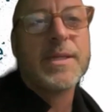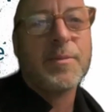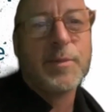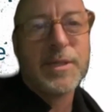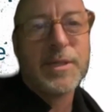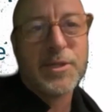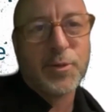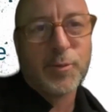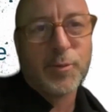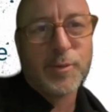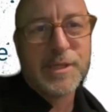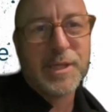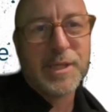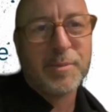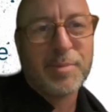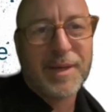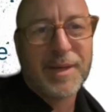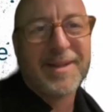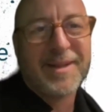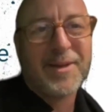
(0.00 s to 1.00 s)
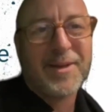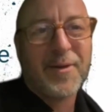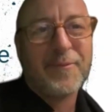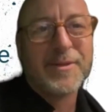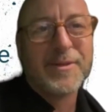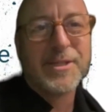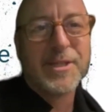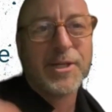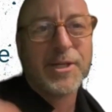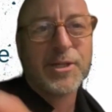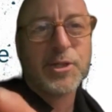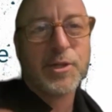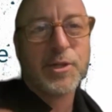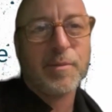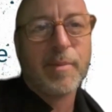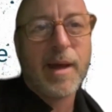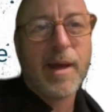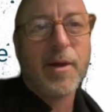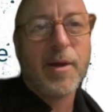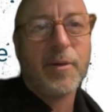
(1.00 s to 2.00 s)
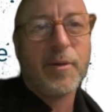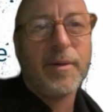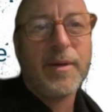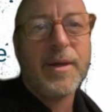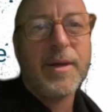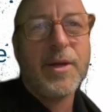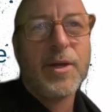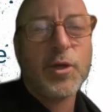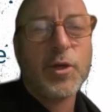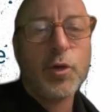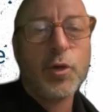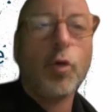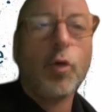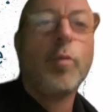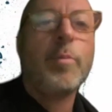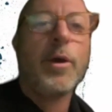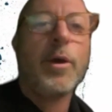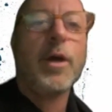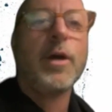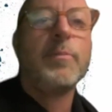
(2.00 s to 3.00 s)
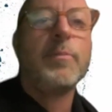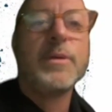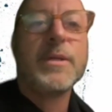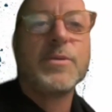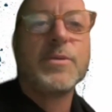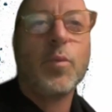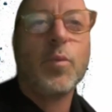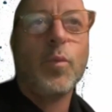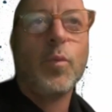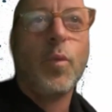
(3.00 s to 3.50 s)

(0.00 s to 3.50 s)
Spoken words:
And we talked at the beginning of the conversation about your purpose.